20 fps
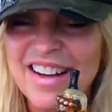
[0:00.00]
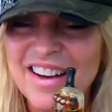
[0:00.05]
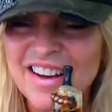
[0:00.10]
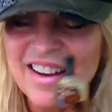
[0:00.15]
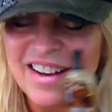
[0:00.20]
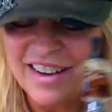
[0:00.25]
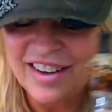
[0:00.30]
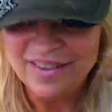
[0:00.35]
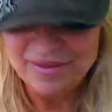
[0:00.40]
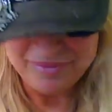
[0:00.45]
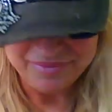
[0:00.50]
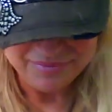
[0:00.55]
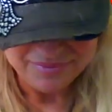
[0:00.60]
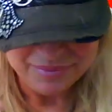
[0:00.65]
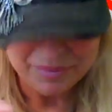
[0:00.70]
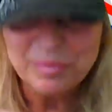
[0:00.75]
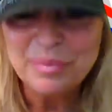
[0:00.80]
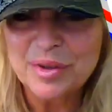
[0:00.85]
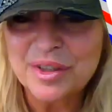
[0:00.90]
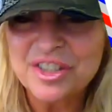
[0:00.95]

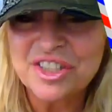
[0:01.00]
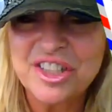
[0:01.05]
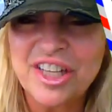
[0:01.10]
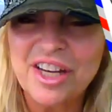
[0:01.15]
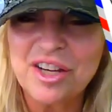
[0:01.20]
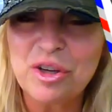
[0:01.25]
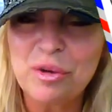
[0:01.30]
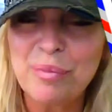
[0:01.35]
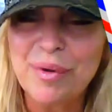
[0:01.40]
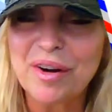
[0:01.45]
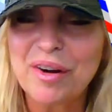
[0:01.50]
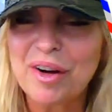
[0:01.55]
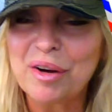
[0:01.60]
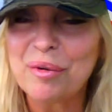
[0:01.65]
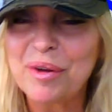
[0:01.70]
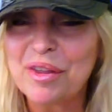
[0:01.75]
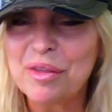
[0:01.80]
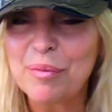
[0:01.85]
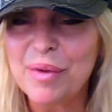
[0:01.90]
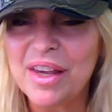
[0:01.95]
Appreciate you
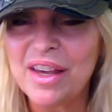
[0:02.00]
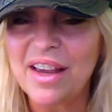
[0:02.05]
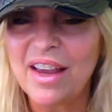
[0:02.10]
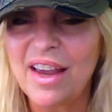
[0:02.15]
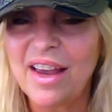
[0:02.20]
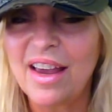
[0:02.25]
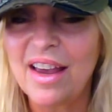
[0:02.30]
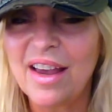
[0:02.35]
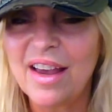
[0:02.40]
bearing with me,